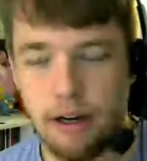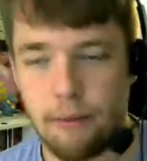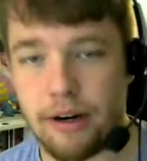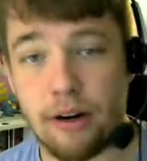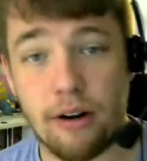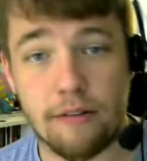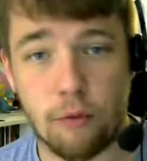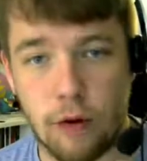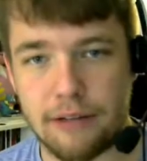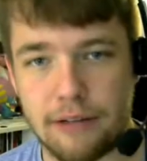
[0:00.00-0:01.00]
But I don't have to
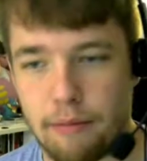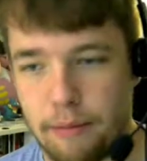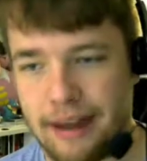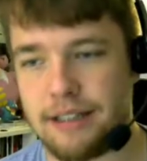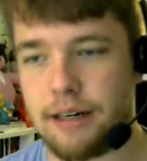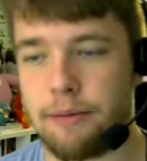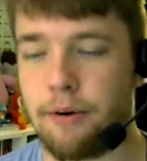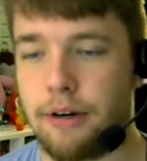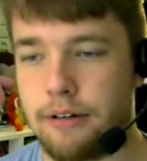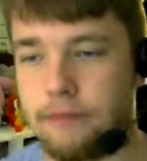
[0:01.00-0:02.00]
wear the rubber bands anymore,